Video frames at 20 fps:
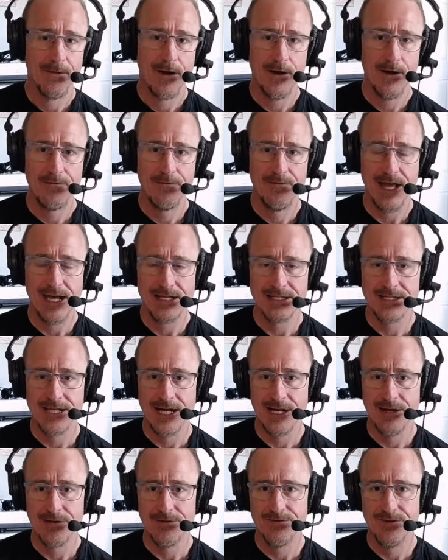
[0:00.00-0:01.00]
of that
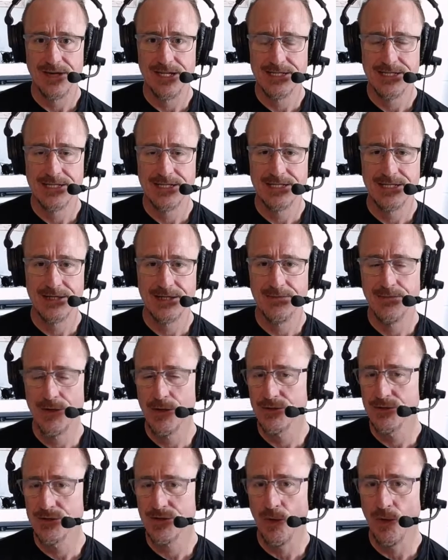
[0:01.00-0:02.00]
sacrifice into the
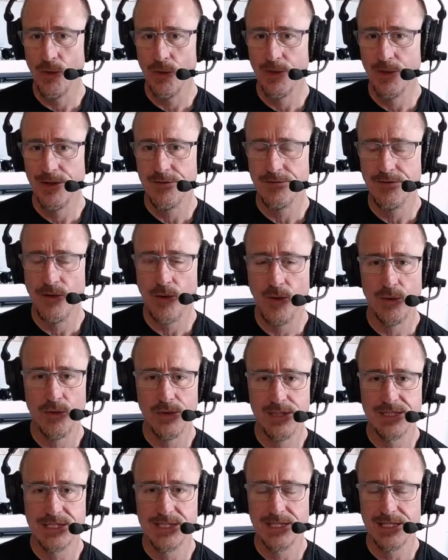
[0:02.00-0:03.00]
most holy of
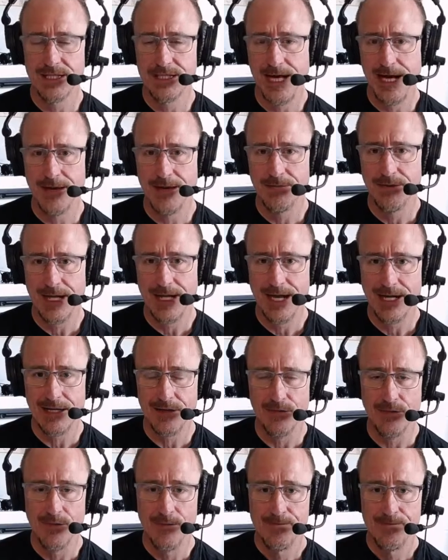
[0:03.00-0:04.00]
holies in the
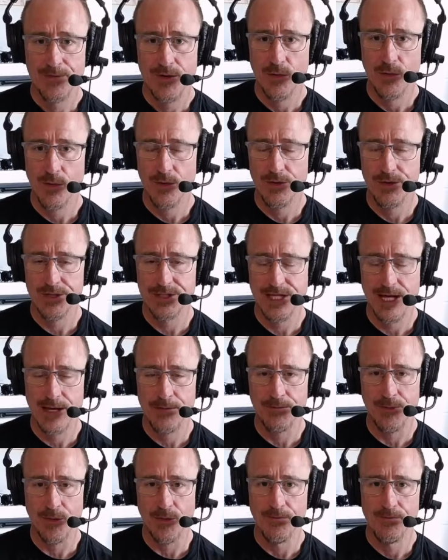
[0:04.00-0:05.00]
tabernacle or the
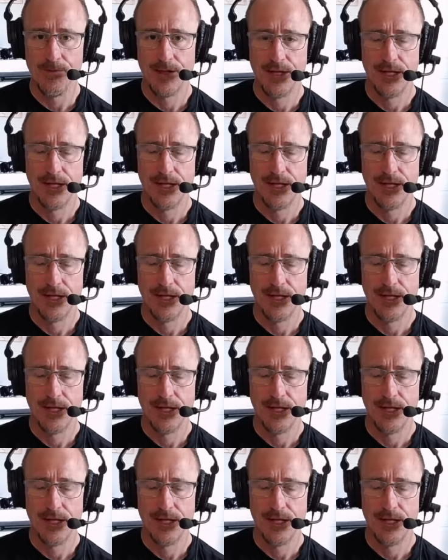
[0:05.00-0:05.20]
temple,